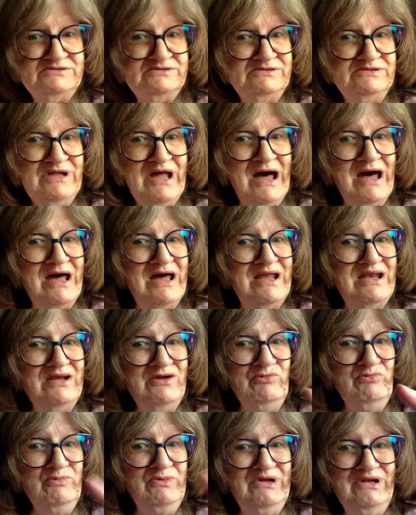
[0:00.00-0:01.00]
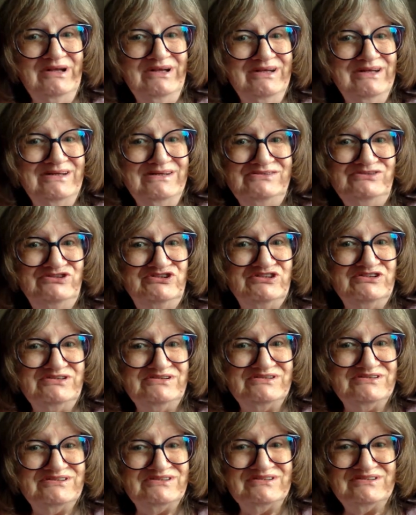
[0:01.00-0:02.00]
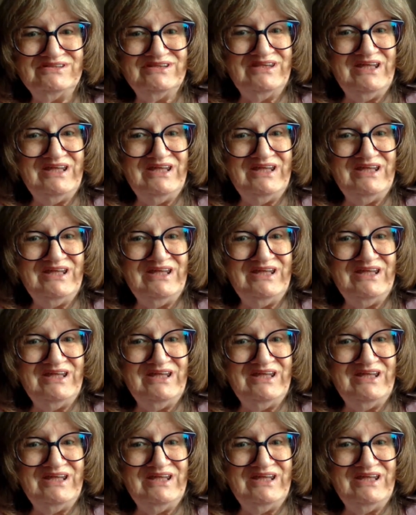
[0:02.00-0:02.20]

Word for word: not a religious